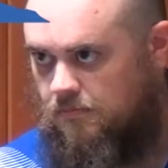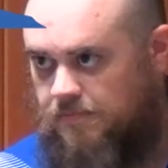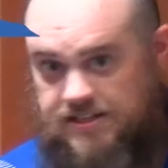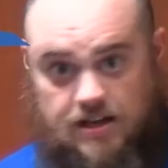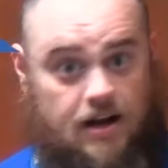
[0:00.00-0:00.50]

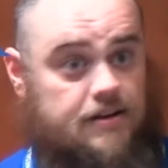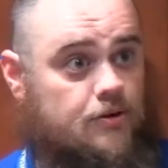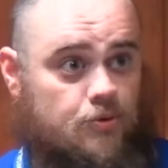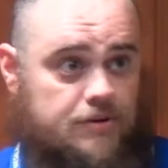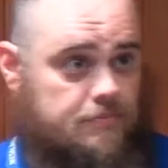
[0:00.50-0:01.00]
be signed,
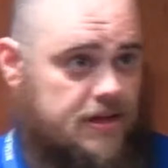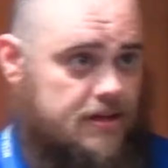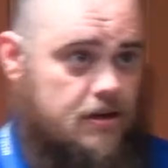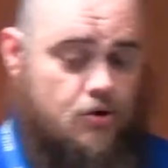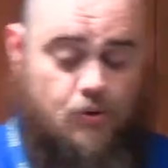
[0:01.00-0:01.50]
it wouldn't
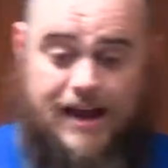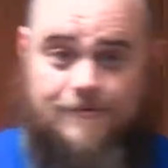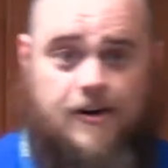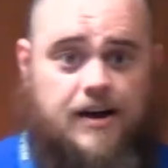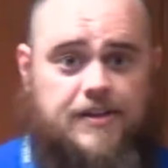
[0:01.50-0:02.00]
be
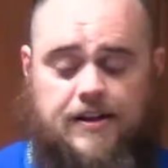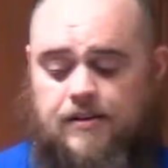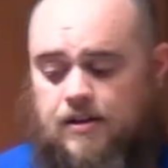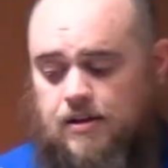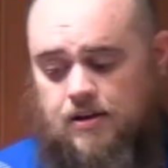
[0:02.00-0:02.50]
ratified,
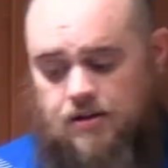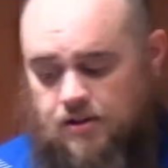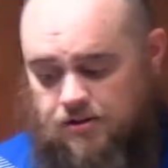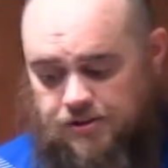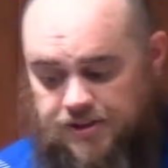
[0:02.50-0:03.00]

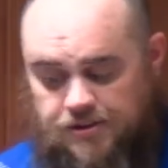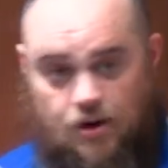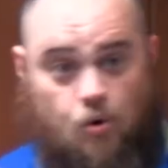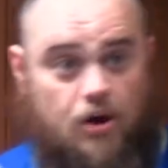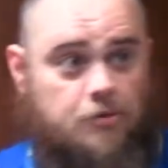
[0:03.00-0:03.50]
that the
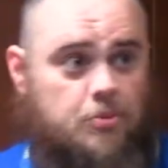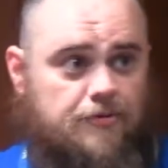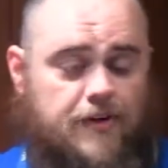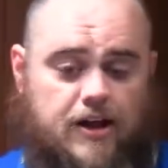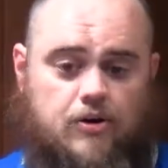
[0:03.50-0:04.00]
whole government
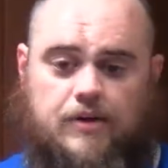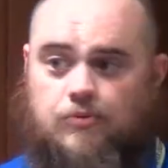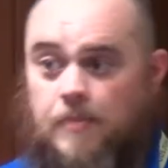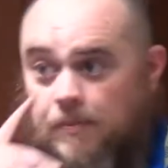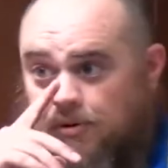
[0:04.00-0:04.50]
would fail. And
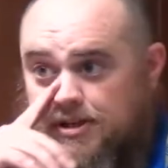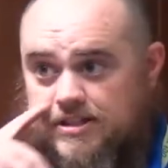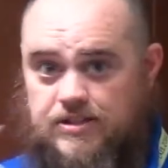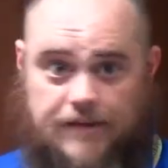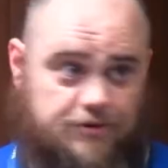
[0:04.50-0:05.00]
remember, this
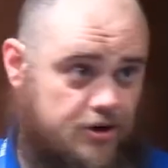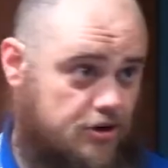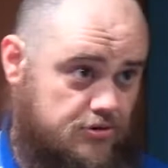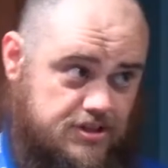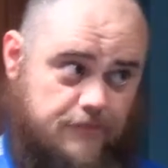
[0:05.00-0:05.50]
is after the
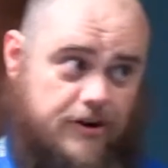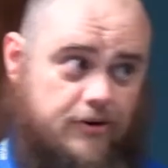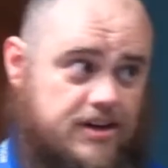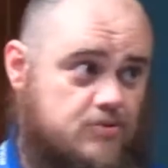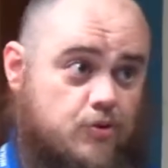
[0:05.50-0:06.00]
Articles of
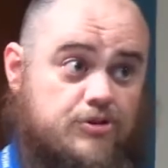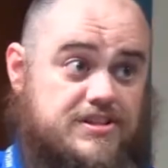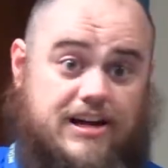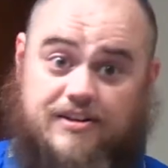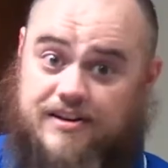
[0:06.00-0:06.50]
Confederation. We were
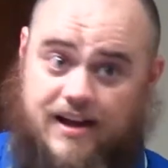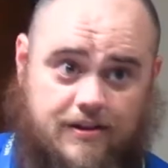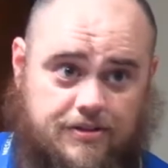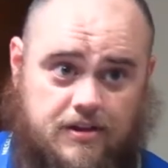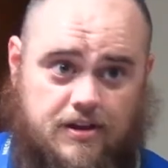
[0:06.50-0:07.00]
scared to
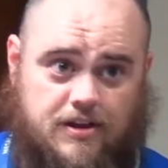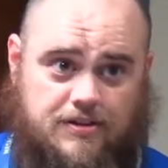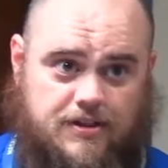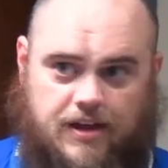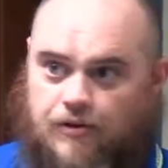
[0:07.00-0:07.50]
death
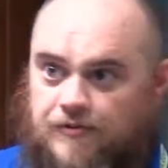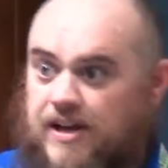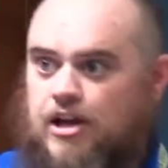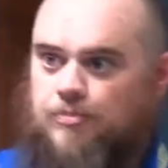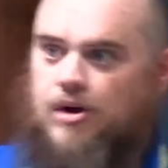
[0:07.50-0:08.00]
of
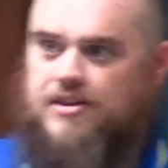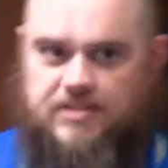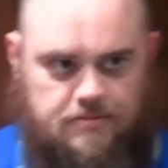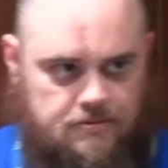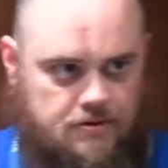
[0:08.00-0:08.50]
any uprising.
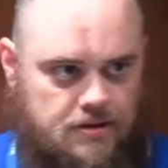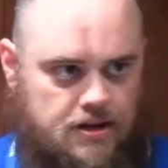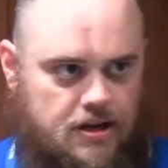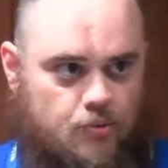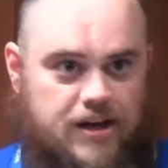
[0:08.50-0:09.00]

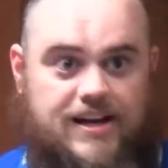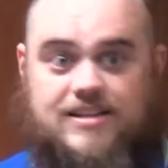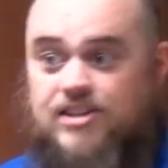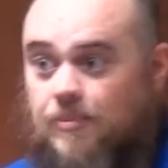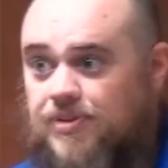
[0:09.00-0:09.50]
We needed
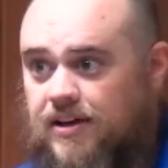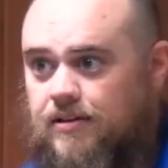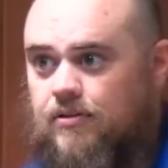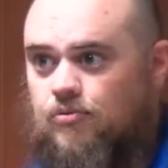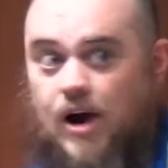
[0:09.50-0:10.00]

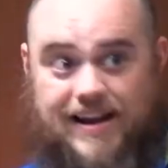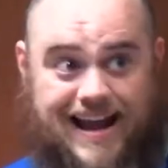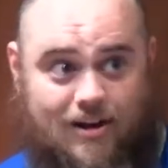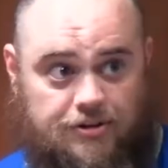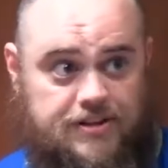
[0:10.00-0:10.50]
something right
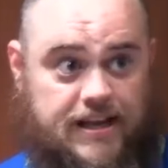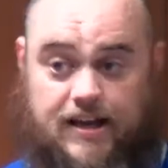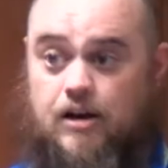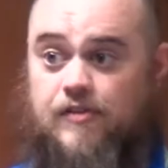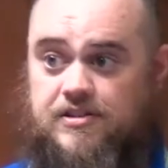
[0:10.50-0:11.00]
now to take
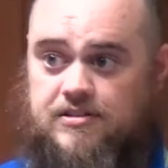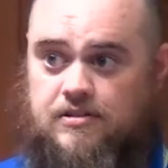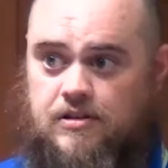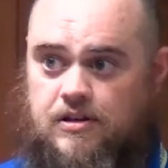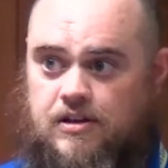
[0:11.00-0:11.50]
care of us,
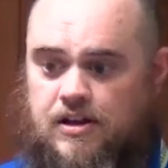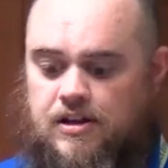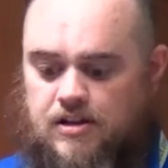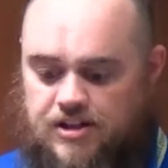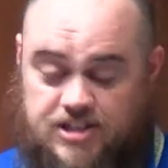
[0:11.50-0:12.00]

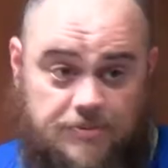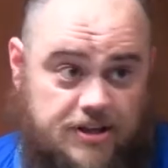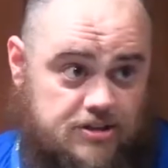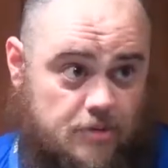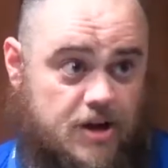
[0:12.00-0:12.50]
some
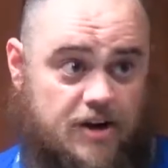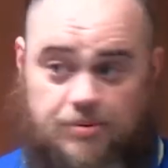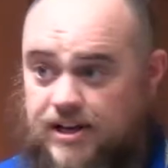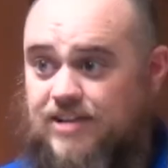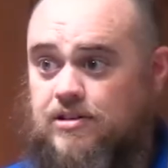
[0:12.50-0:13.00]
kind of
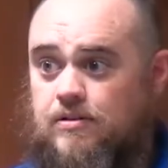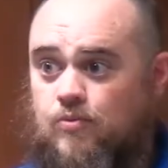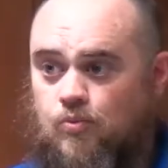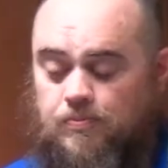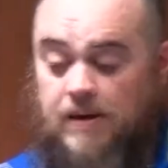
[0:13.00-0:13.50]
protection.
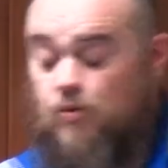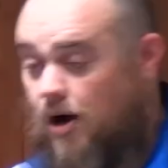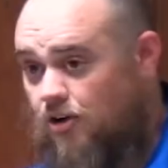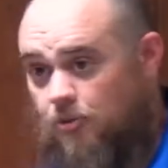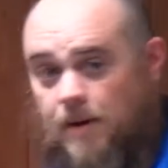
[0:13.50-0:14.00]

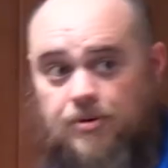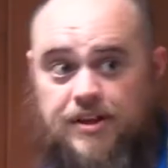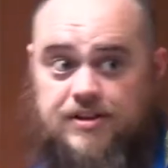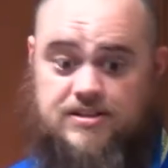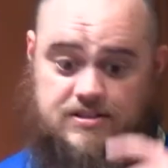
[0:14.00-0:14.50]
Meanwhile, remember that